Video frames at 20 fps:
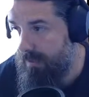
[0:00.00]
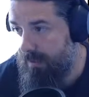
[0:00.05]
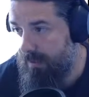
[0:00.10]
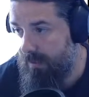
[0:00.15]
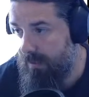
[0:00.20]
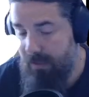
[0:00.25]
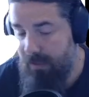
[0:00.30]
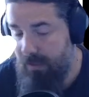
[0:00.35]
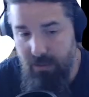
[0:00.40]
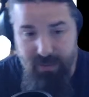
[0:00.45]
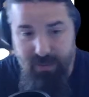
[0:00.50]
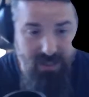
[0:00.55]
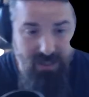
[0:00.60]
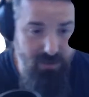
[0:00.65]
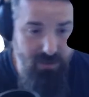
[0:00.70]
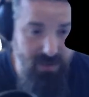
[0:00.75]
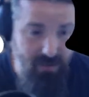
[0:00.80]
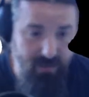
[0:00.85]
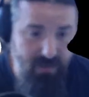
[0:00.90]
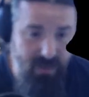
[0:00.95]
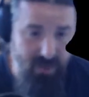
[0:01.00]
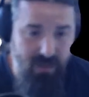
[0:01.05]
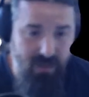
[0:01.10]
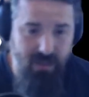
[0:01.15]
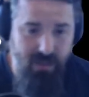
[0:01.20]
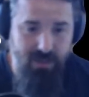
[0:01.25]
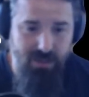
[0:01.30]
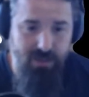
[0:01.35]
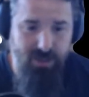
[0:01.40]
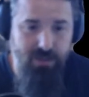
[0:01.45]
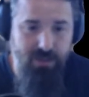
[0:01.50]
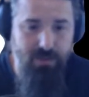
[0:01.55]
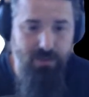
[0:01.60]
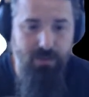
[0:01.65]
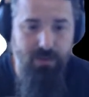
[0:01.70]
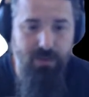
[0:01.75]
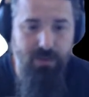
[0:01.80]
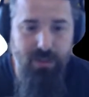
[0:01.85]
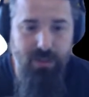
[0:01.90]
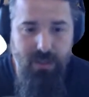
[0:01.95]
big streamer, I just thought
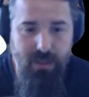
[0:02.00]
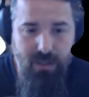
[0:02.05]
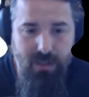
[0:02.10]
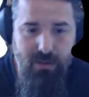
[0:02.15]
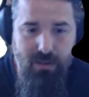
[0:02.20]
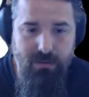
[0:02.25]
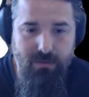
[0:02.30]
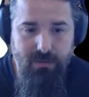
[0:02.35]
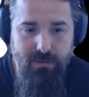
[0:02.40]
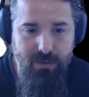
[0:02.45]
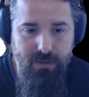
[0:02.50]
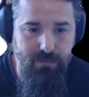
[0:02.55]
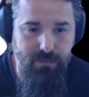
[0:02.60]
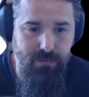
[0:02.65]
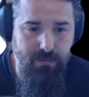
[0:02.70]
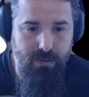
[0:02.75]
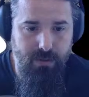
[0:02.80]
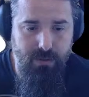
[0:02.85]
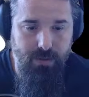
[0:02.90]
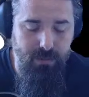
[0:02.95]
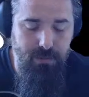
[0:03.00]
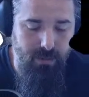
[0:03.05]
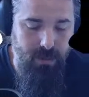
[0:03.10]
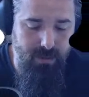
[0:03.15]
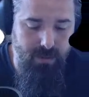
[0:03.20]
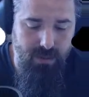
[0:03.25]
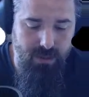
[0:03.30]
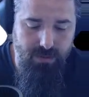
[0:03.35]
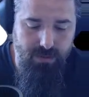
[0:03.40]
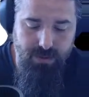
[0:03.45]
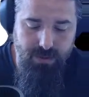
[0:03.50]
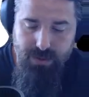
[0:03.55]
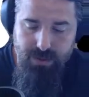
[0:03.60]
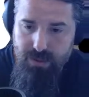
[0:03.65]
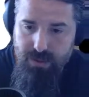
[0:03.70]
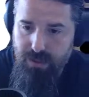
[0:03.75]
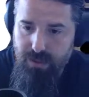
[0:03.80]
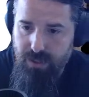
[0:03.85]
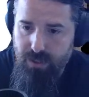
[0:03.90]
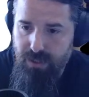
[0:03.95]
some folks might be interested
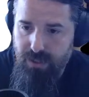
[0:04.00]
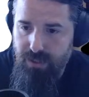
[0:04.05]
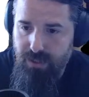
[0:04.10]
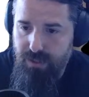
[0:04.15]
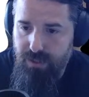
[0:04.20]
in